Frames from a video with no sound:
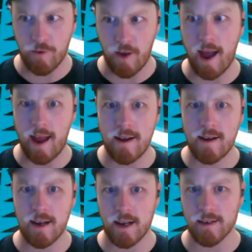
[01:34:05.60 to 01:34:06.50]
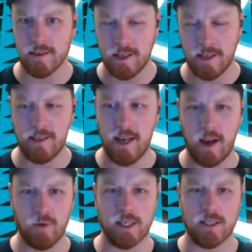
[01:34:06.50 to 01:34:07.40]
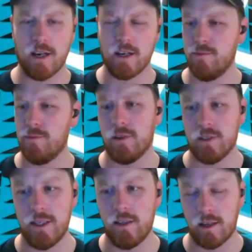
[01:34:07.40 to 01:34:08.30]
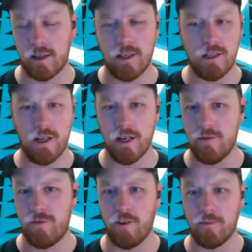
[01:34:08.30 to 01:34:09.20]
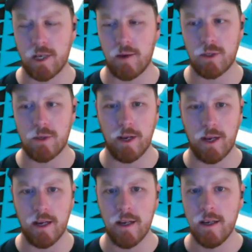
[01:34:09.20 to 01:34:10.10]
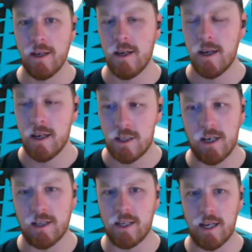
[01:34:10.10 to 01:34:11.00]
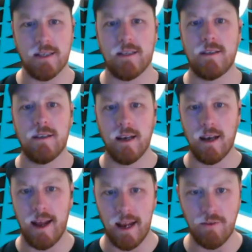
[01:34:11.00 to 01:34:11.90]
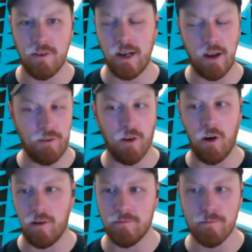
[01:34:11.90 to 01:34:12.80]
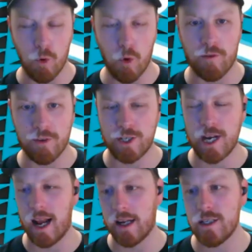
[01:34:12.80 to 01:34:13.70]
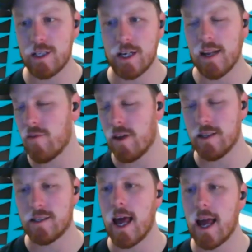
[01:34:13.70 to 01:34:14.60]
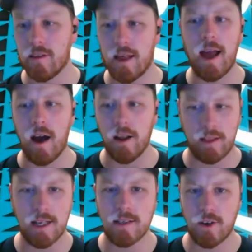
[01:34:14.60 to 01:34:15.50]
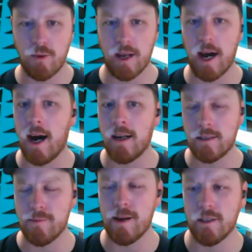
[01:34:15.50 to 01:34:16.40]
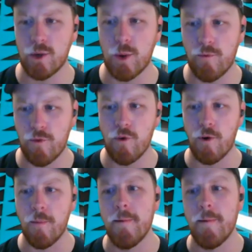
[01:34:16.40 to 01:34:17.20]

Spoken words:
had in since the equalization policy, like this year it firms up to be just as even, if not more of a challenge. And in saying that, I think it's going to be hard to make the top four.